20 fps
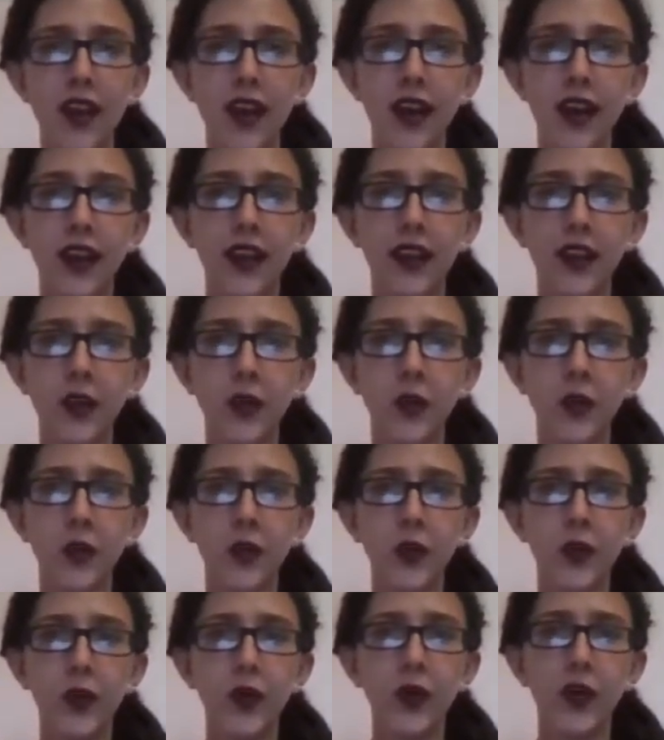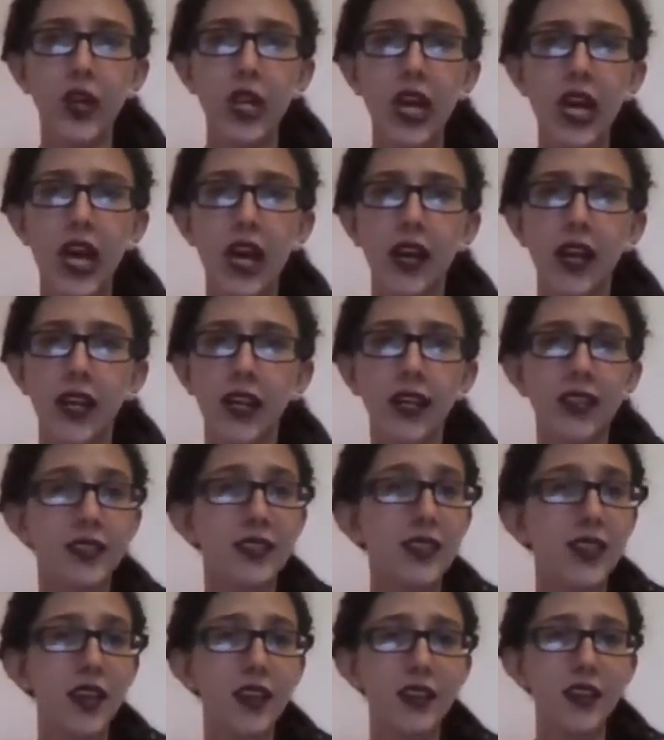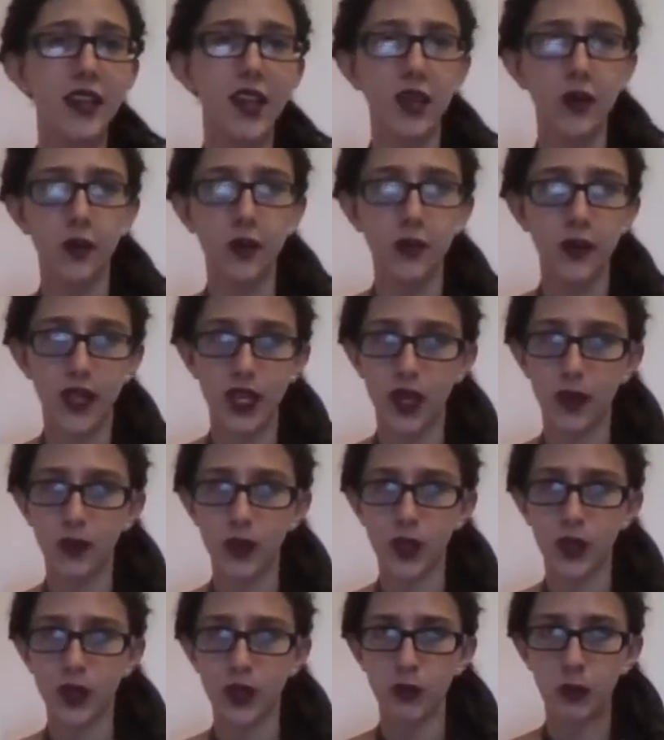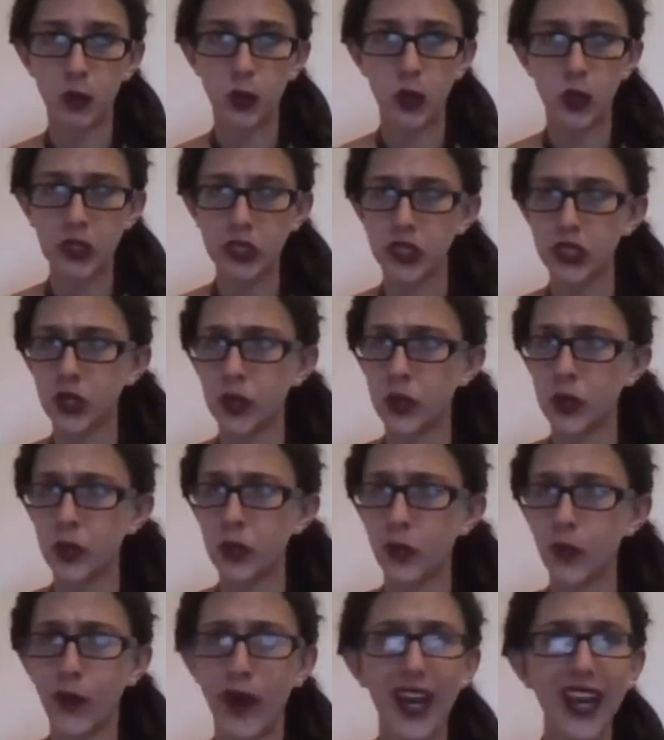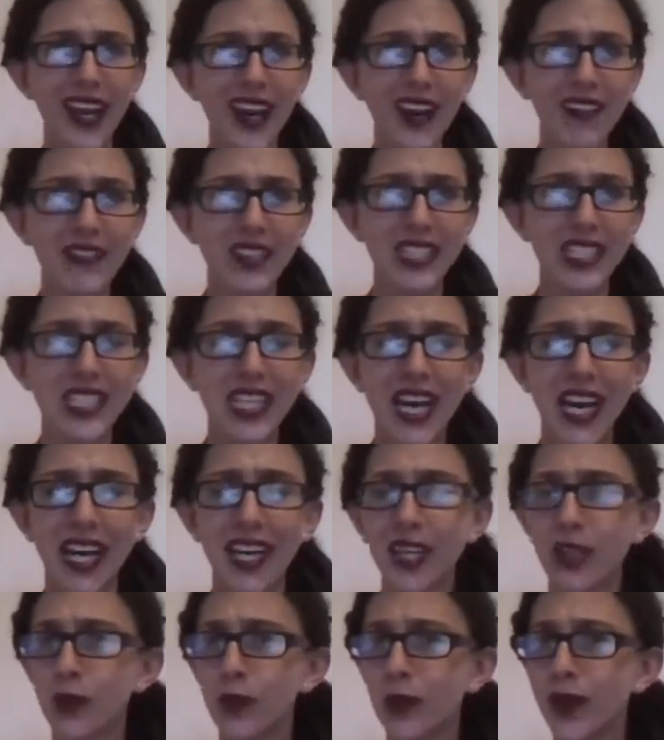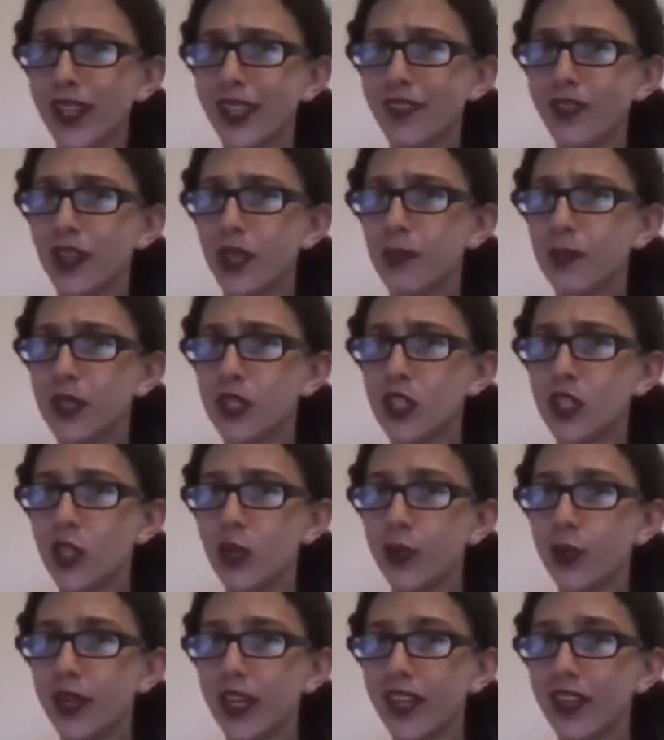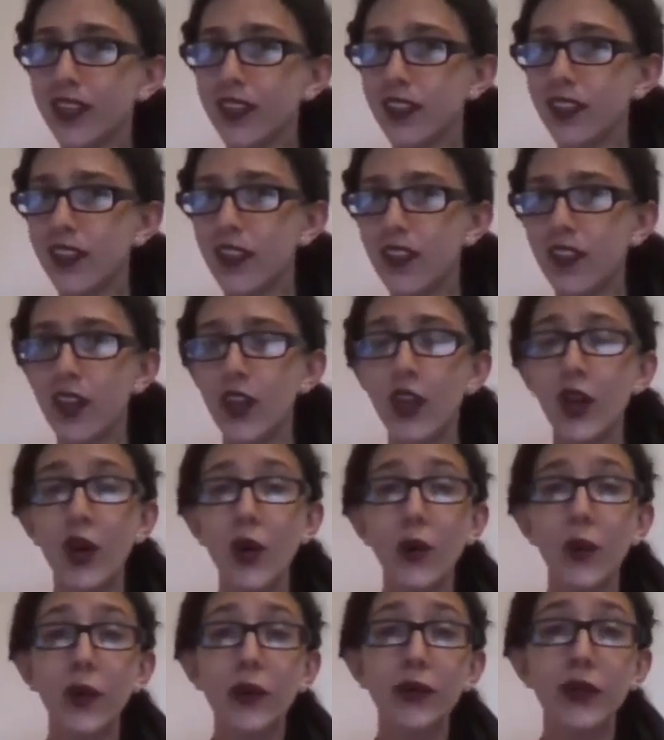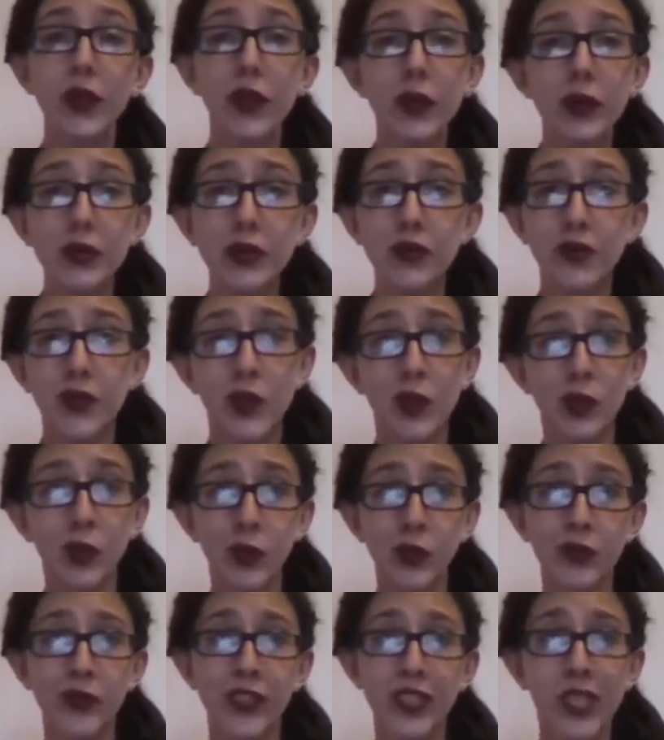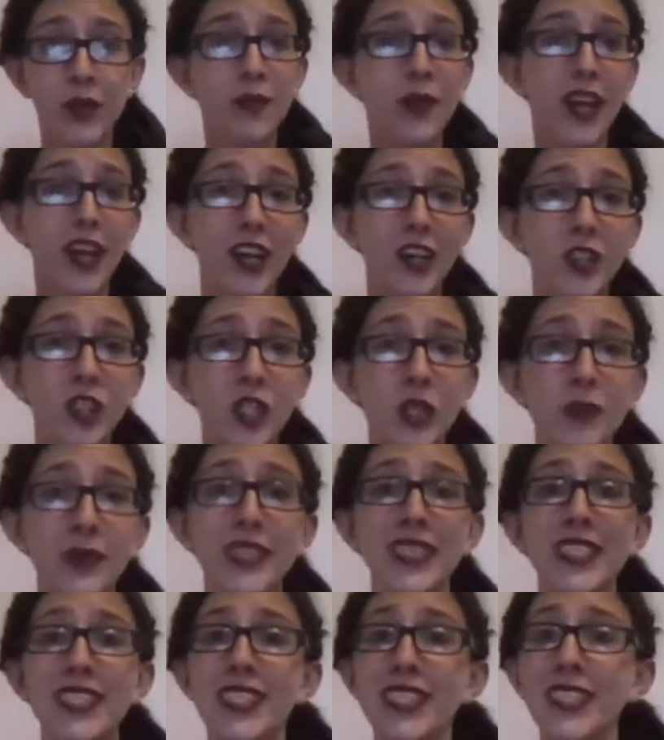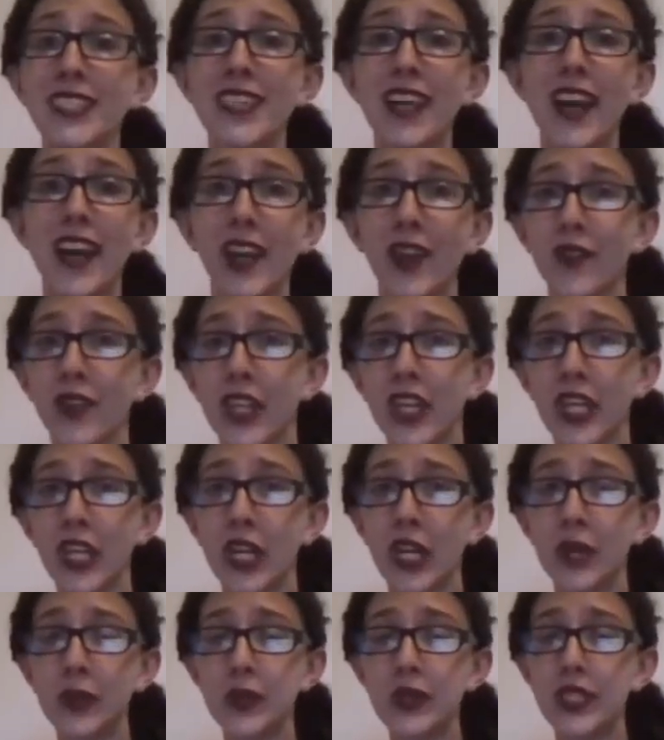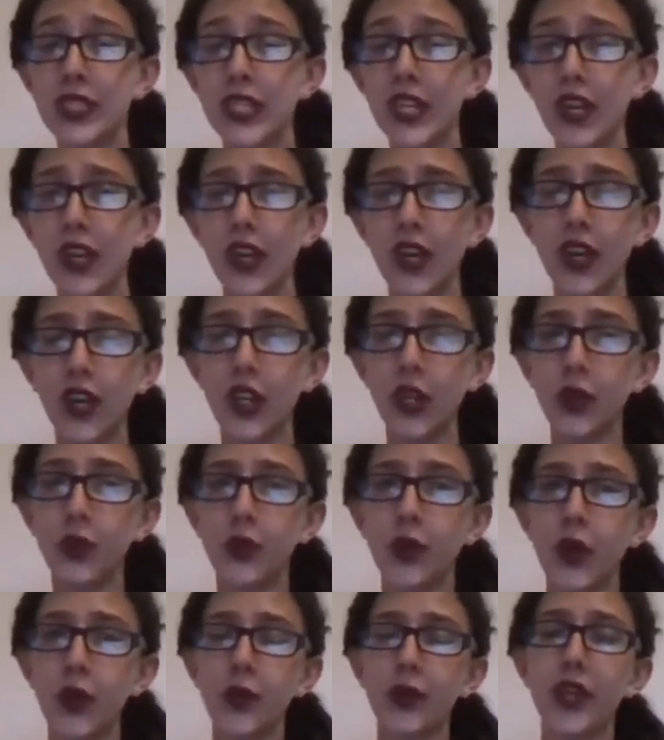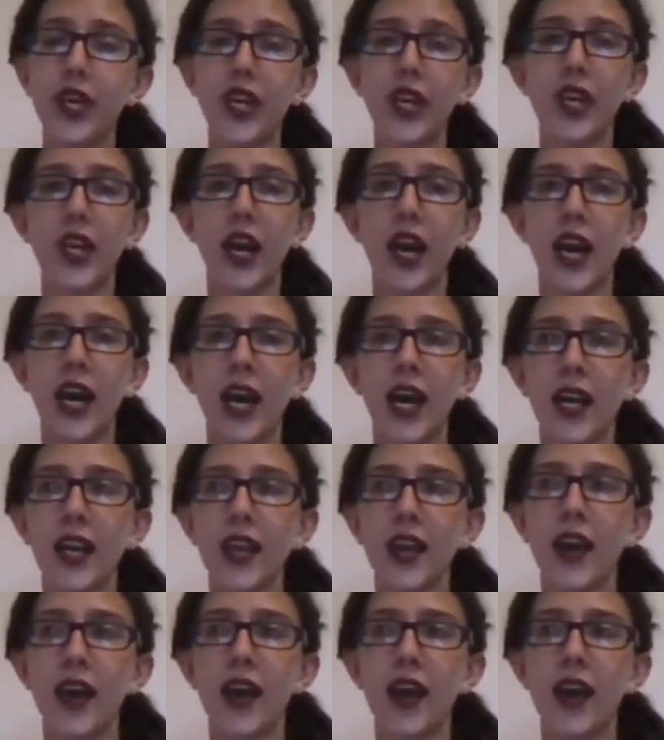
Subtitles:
and I had said that I would be uploading more, so why haven't I and what have I been doing? Well, for those of you who have seen my LGBT tag videos, you know that I